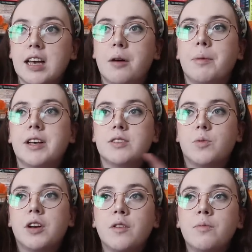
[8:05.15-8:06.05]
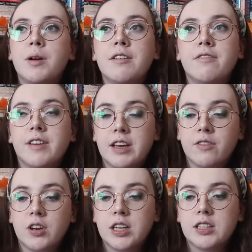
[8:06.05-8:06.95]
up because one of my
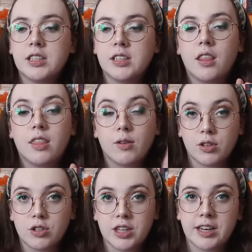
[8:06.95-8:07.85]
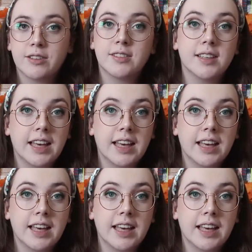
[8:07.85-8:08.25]
favorite thriller channels,